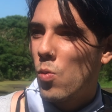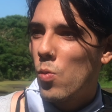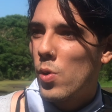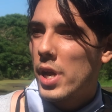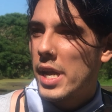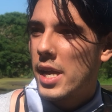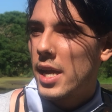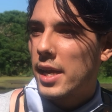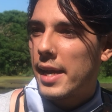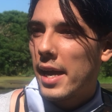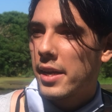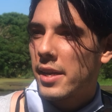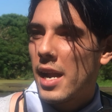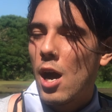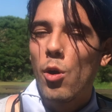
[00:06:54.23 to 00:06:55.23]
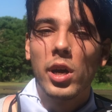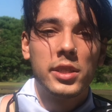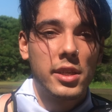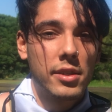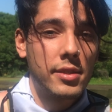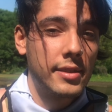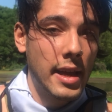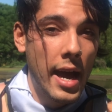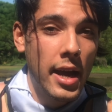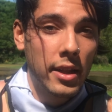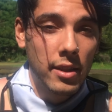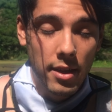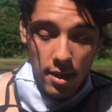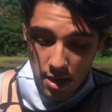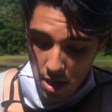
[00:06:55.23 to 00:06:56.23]
we can now
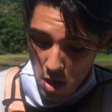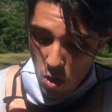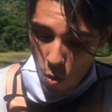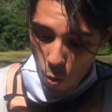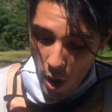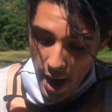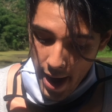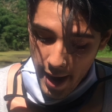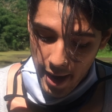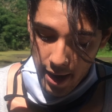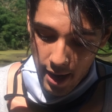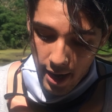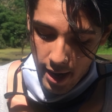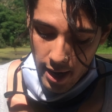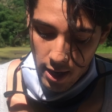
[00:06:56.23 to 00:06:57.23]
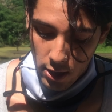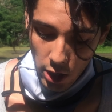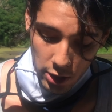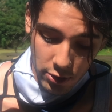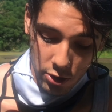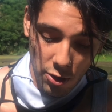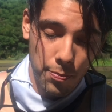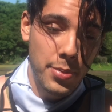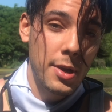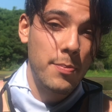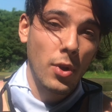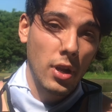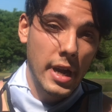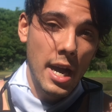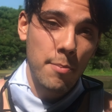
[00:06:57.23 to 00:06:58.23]
understand why lots of
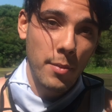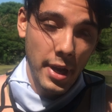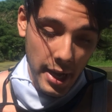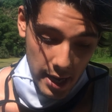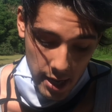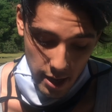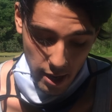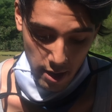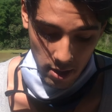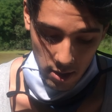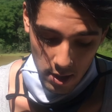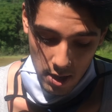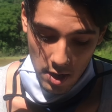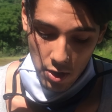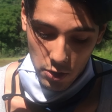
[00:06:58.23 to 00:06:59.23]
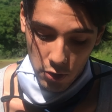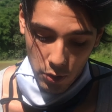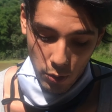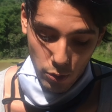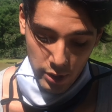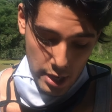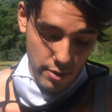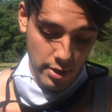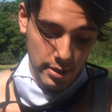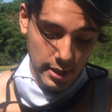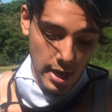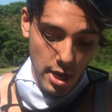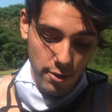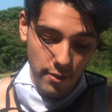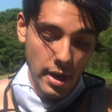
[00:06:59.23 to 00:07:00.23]
people come here to the
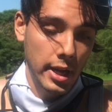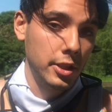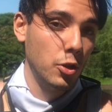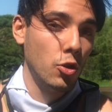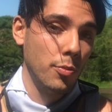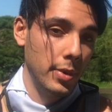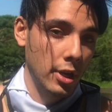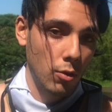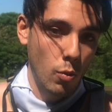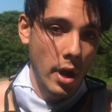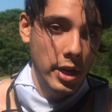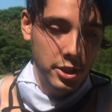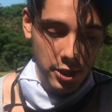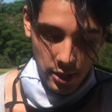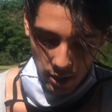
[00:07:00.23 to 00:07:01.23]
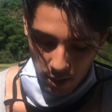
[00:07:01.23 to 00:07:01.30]
reserve and do bird watching.